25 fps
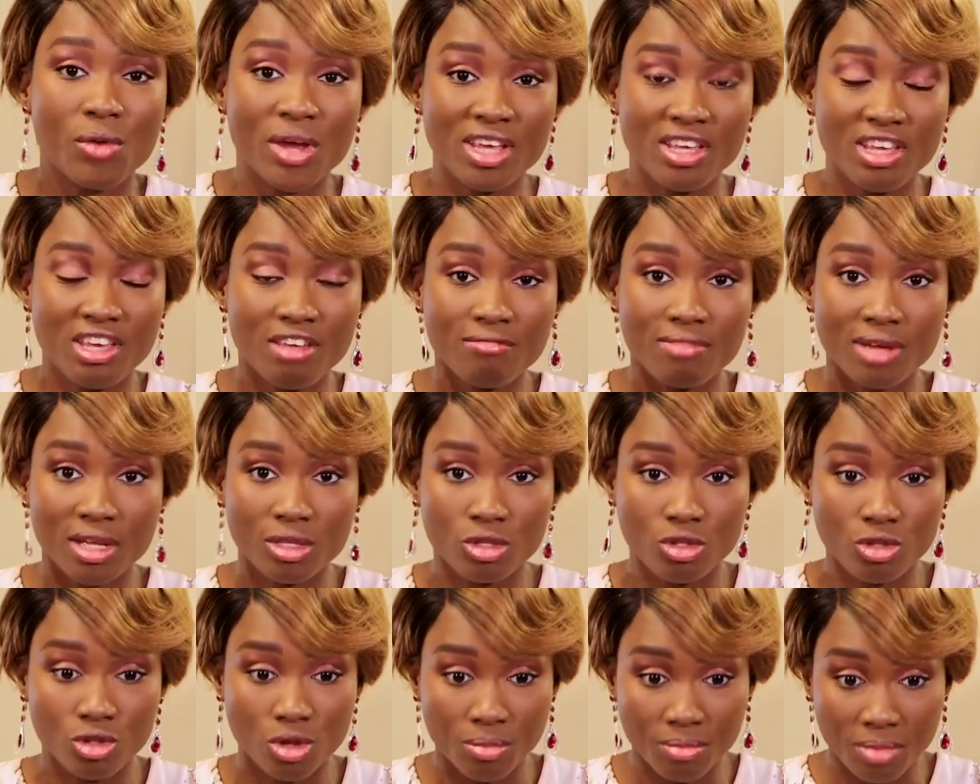when you give
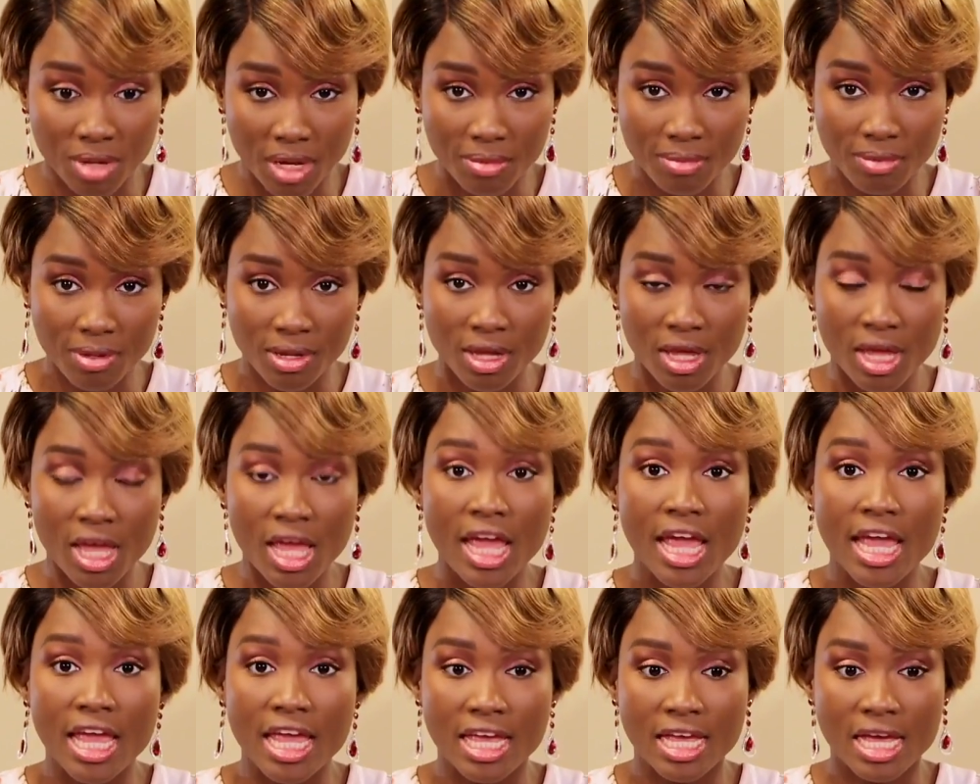birth to your baby,
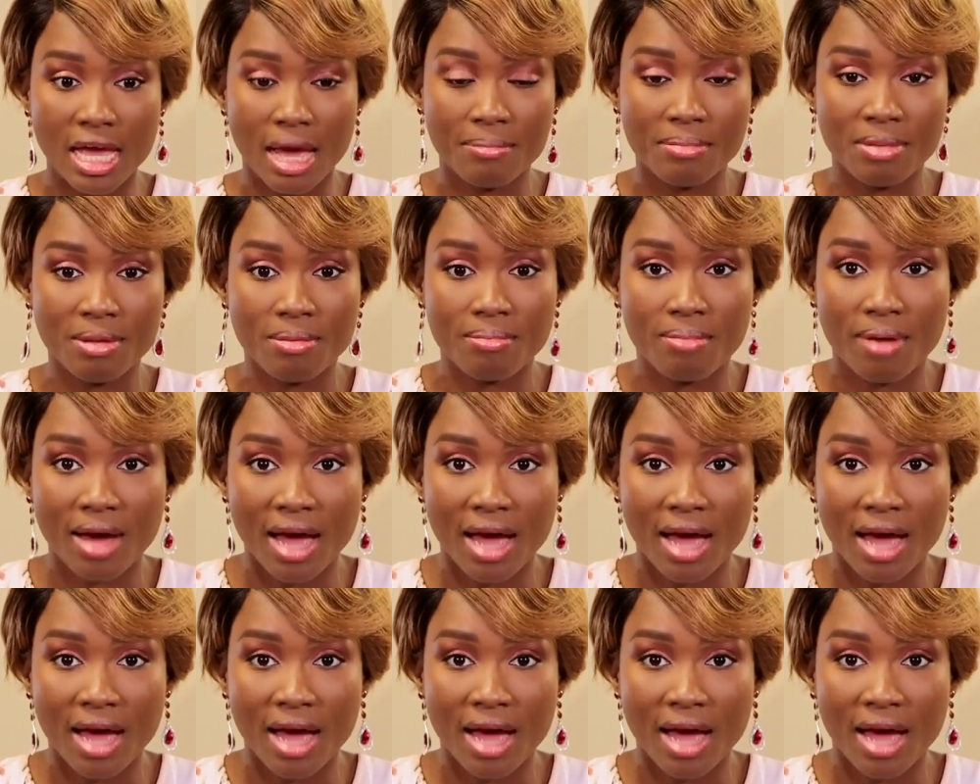it can be